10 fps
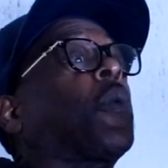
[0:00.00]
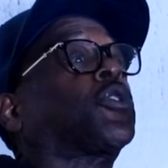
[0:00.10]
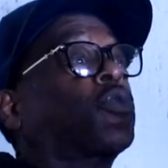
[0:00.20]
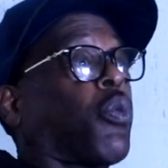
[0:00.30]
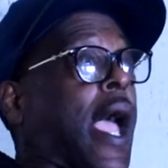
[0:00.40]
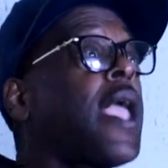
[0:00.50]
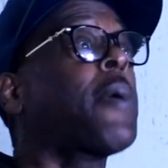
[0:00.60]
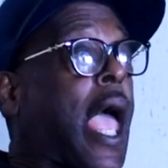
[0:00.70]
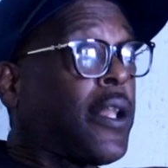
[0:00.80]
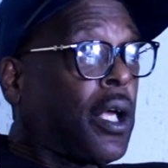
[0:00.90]
It was
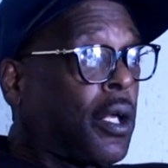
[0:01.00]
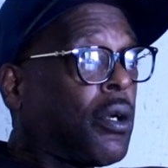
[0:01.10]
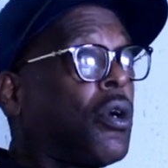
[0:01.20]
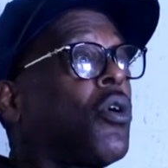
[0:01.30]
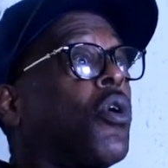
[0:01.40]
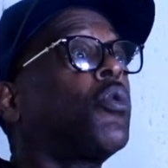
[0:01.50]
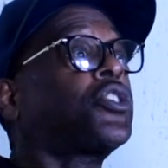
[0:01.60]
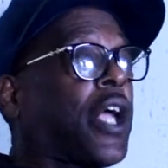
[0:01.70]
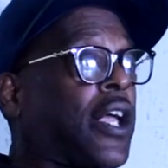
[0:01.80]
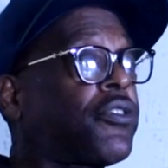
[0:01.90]
Raymond
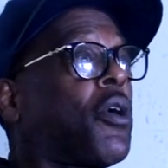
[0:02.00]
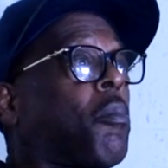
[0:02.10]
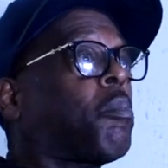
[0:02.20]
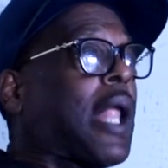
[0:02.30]
who chased